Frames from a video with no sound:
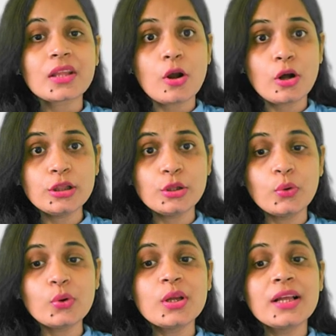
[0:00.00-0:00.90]

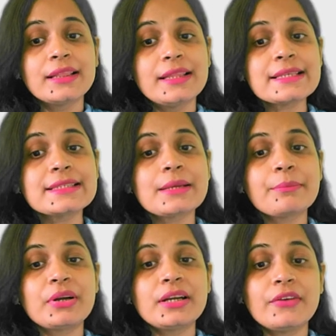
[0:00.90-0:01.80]
Although this
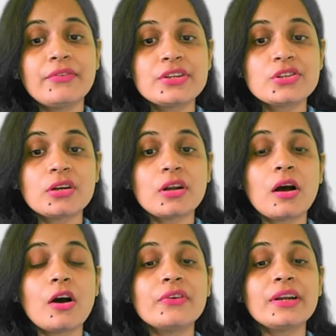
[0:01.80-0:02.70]
simple diffusion
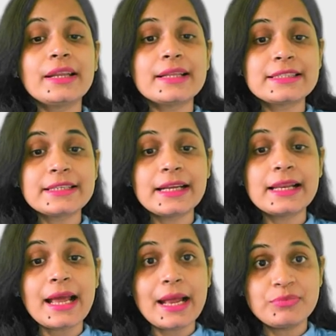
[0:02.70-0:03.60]
of
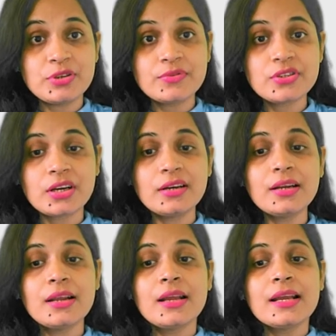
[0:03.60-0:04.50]
intestinal absorption
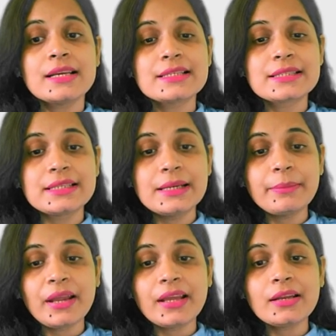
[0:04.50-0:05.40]
is
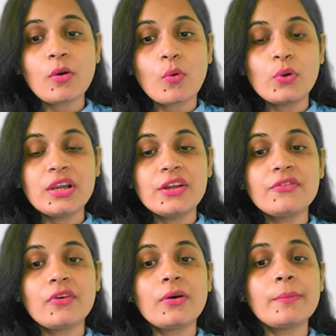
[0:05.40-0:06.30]
remain only
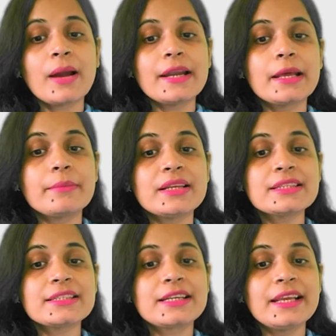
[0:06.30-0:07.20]
for
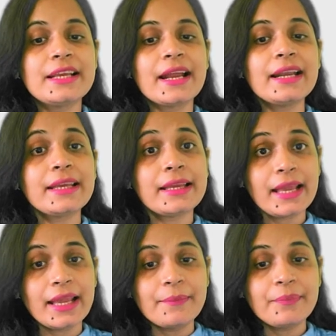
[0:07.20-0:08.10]
vitamins D and
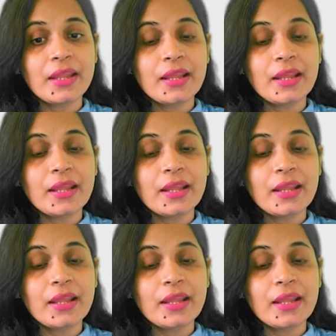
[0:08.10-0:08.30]
K.